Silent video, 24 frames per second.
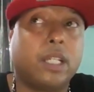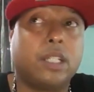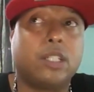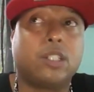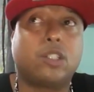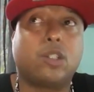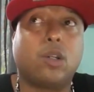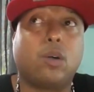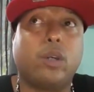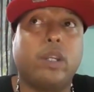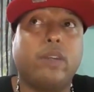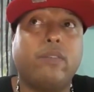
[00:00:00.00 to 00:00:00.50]

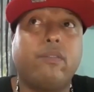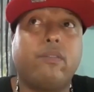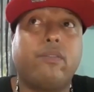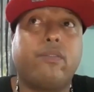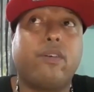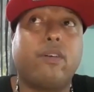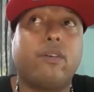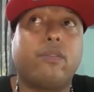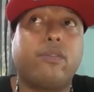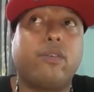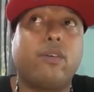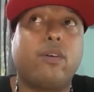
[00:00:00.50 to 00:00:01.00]
So even
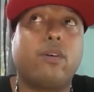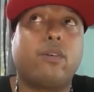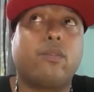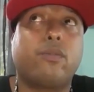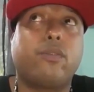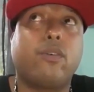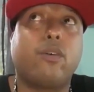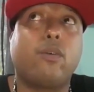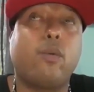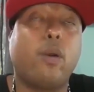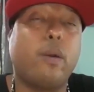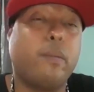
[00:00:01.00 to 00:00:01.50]

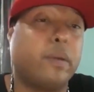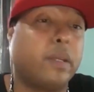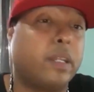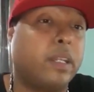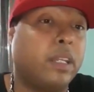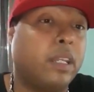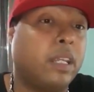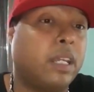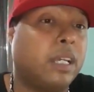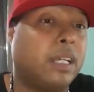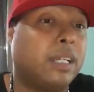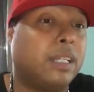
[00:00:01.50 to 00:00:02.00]
for
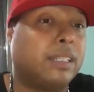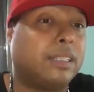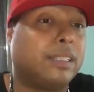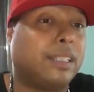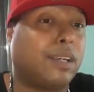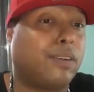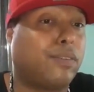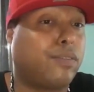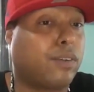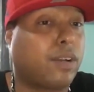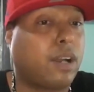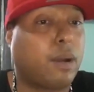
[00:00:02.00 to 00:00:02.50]
women
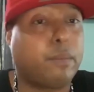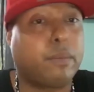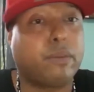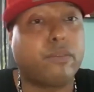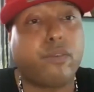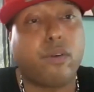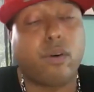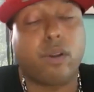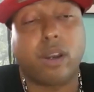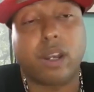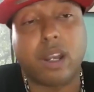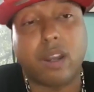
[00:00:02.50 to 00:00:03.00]
that come and
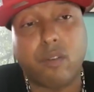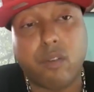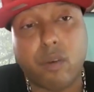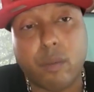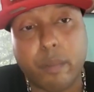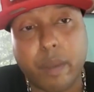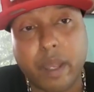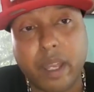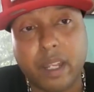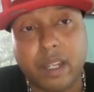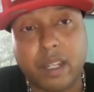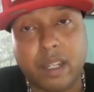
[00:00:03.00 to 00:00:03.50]
fall in love with
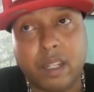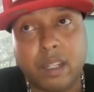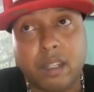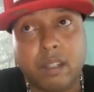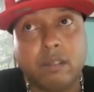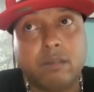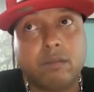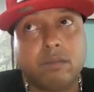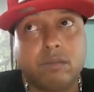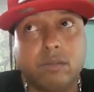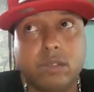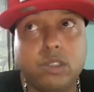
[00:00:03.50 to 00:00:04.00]
men,
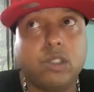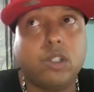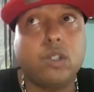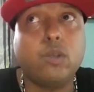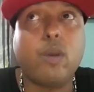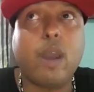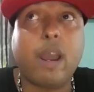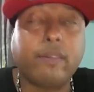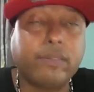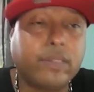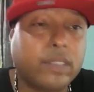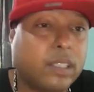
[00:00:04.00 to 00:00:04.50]
you know,
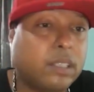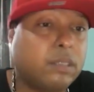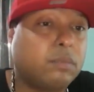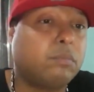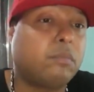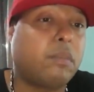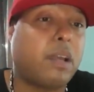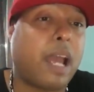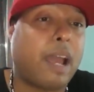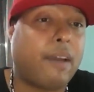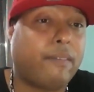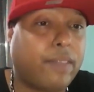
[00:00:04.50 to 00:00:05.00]
you have to
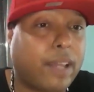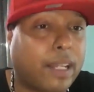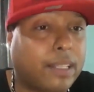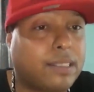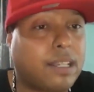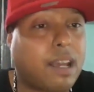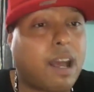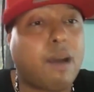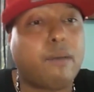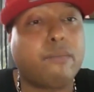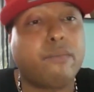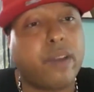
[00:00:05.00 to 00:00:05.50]
have that
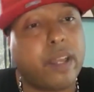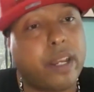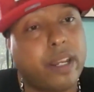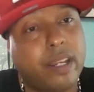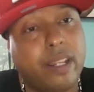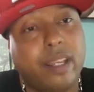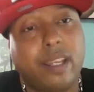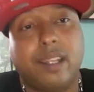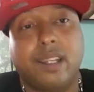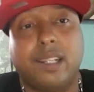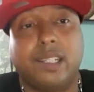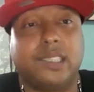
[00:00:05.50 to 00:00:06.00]
time
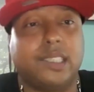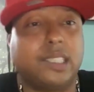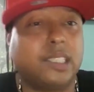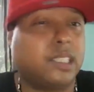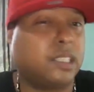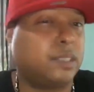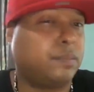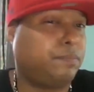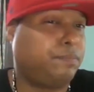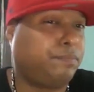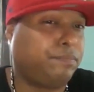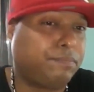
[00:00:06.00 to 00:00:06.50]
bedded in and
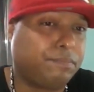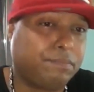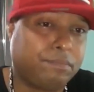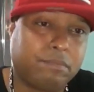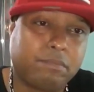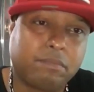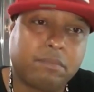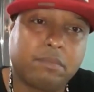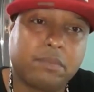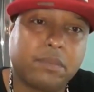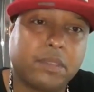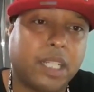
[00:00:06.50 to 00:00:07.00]
just,
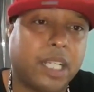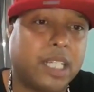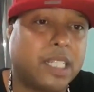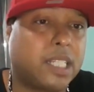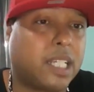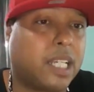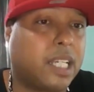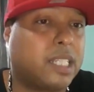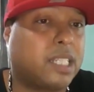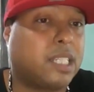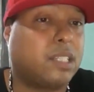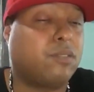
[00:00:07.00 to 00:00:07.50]

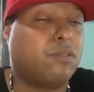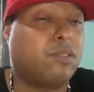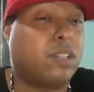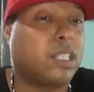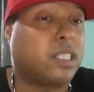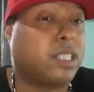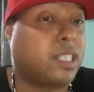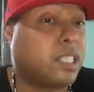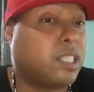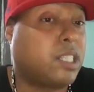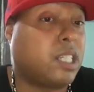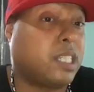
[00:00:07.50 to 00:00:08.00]
is
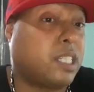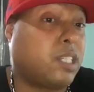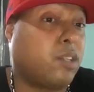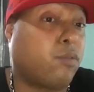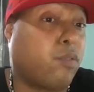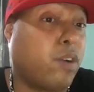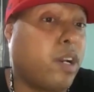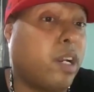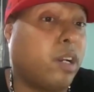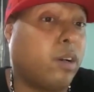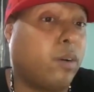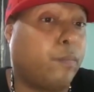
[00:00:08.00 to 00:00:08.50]
it
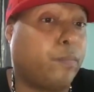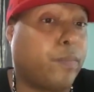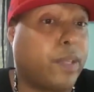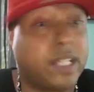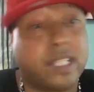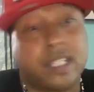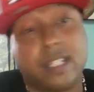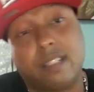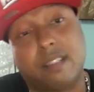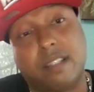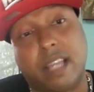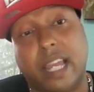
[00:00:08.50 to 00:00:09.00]
real?
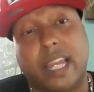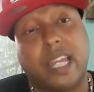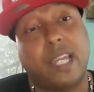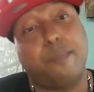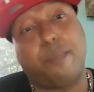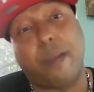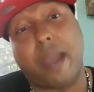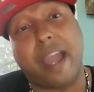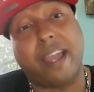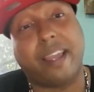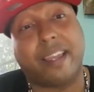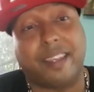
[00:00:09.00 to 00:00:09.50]
Is it sanky
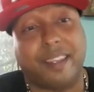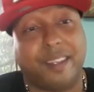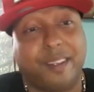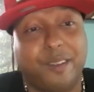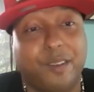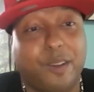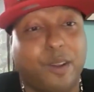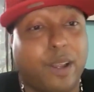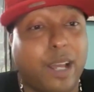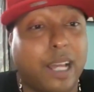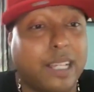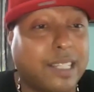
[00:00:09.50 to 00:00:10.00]
panky? You
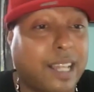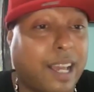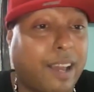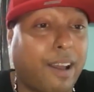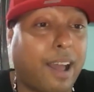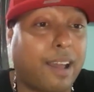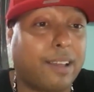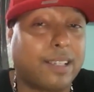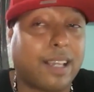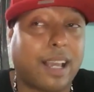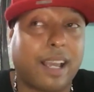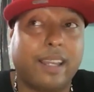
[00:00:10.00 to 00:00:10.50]
know, as
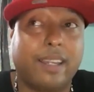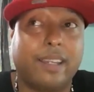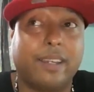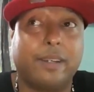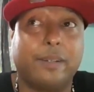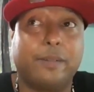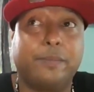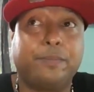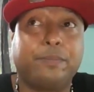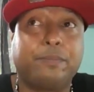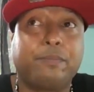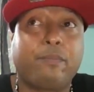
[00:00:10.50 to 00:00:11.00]
I
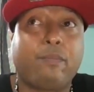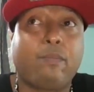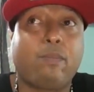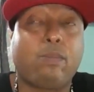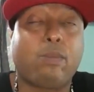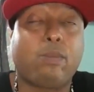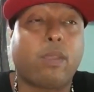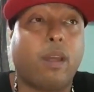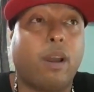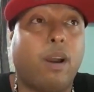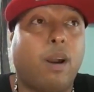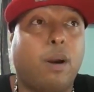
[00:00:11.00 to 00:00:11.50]
hear.
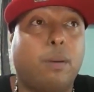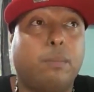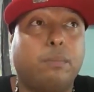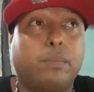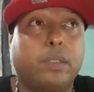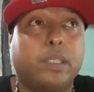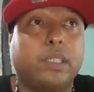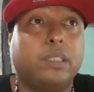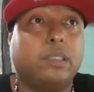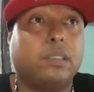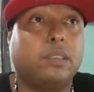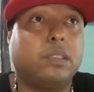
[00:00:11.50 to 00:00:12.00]

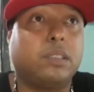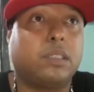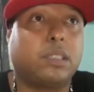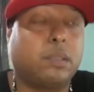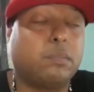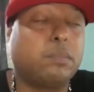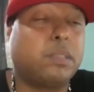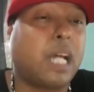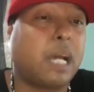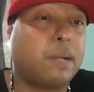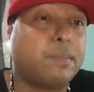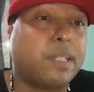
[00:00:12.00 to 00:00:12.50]
But
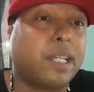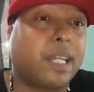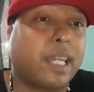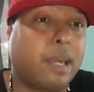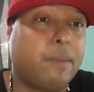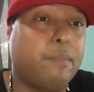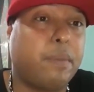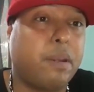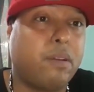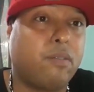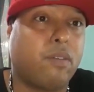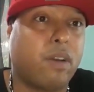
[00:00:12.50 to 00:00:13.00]
sometimes it
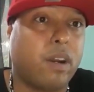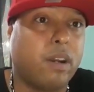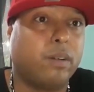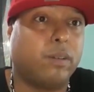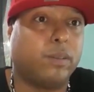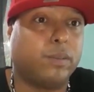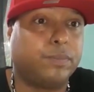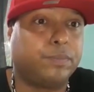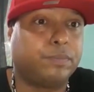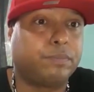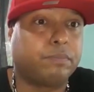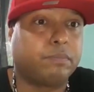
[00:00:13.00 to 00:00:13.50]
can be real.
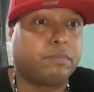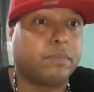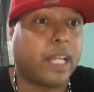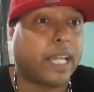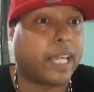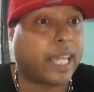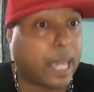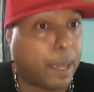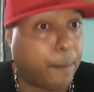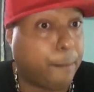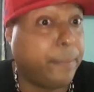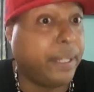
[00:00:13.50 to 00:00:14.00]

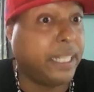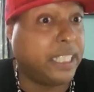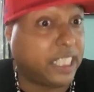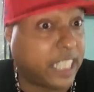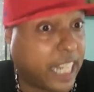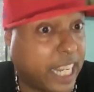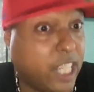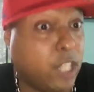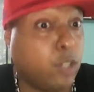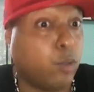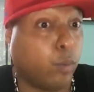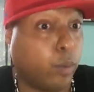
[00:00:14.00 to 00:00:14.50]
It can be
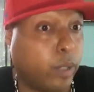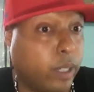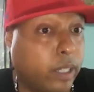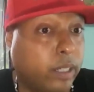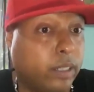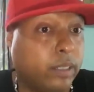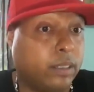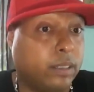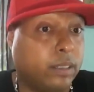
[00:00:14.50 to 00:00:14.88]
genuine.